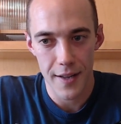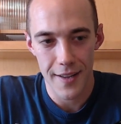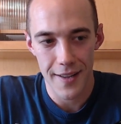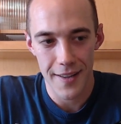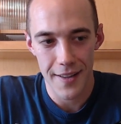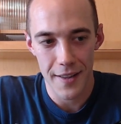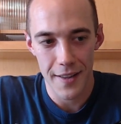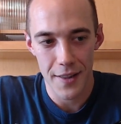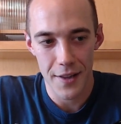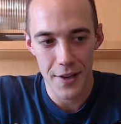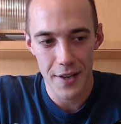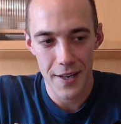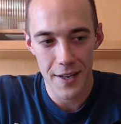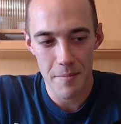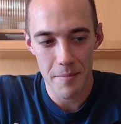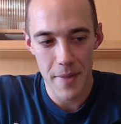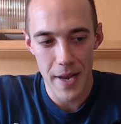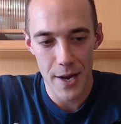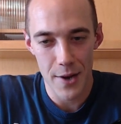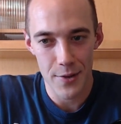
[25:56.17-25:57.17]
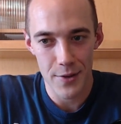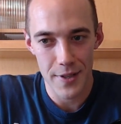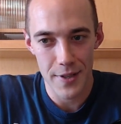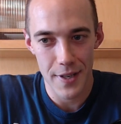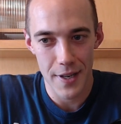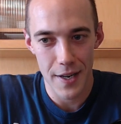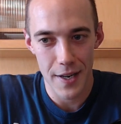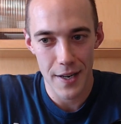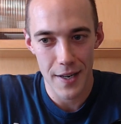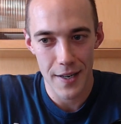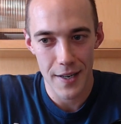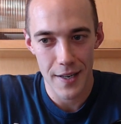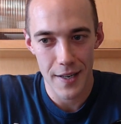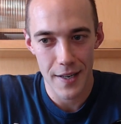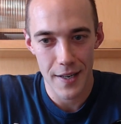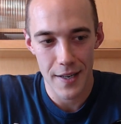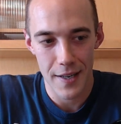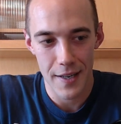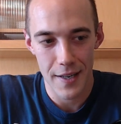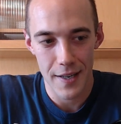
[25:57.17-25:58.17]
look at it bounce there.
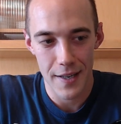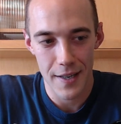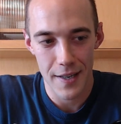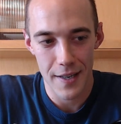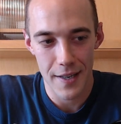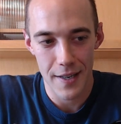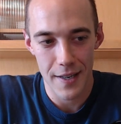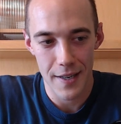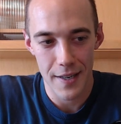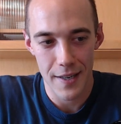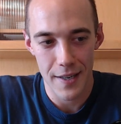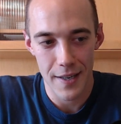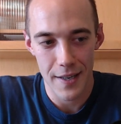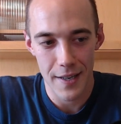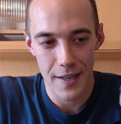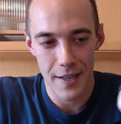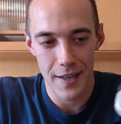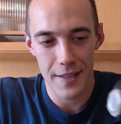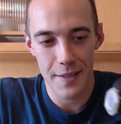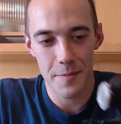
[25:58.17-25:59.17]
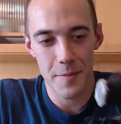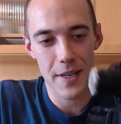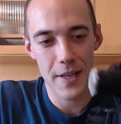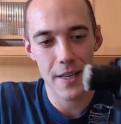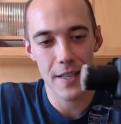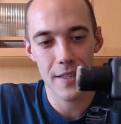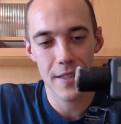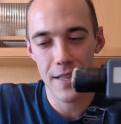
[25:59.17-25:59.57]
It's because,